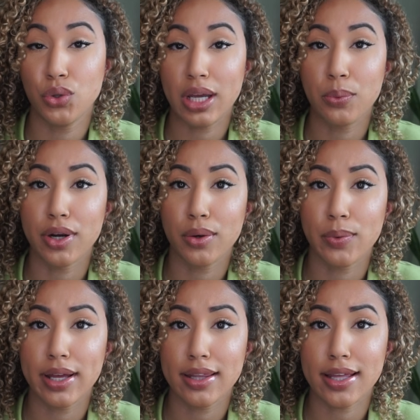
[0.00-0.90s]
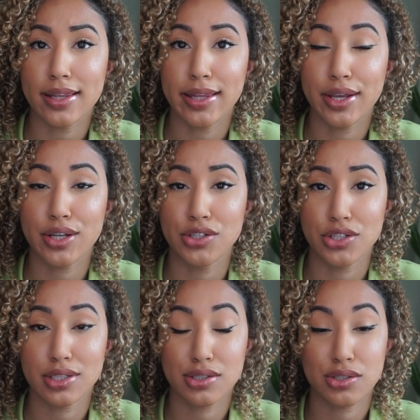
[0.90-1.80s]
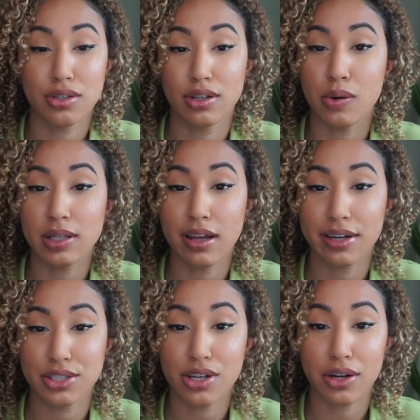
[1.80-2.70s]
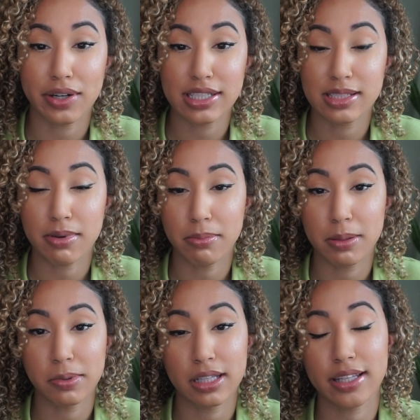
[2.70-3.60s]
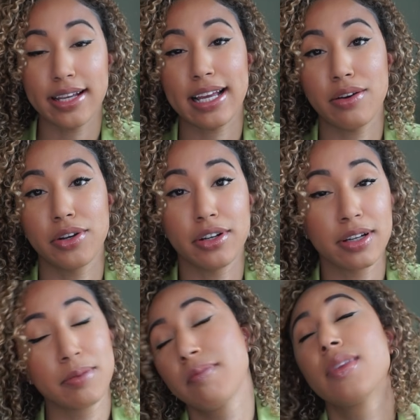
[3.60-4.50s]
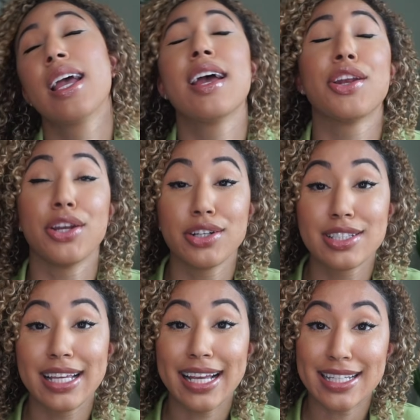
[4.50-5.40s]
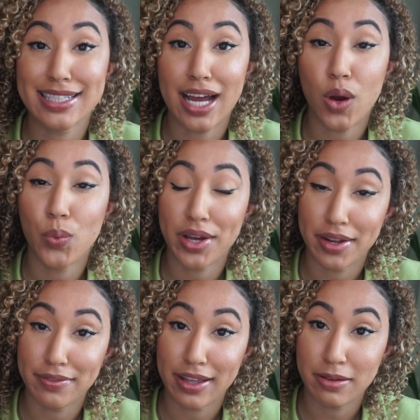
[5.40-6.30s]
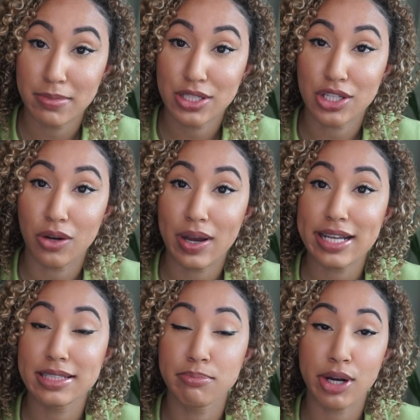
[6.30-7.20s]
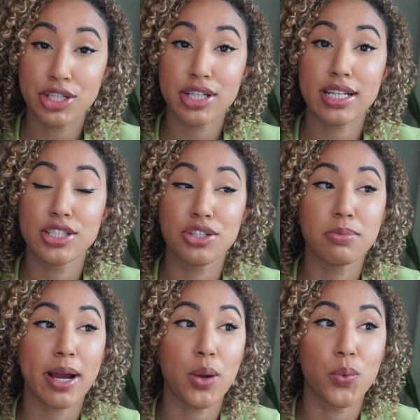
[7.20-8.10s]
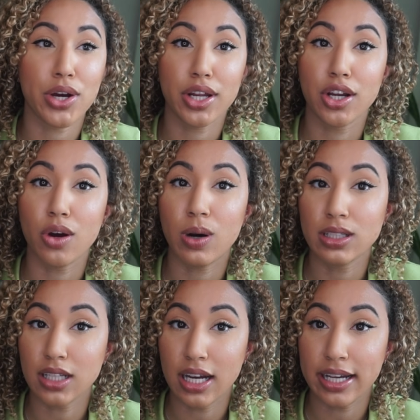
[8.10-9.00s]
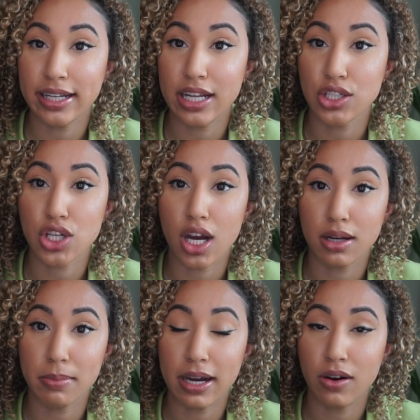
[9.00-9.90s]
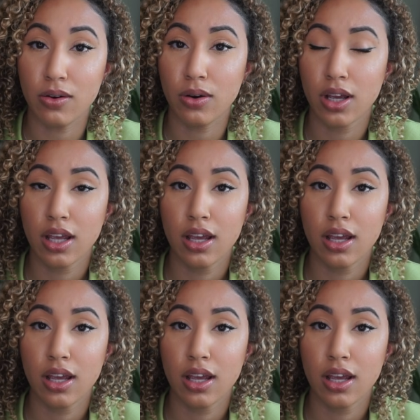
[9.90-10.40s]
they work with, and they can just go online and talk crazy about people that they encounter. Nursing is not one of them. So as much as you might want to go online and talk about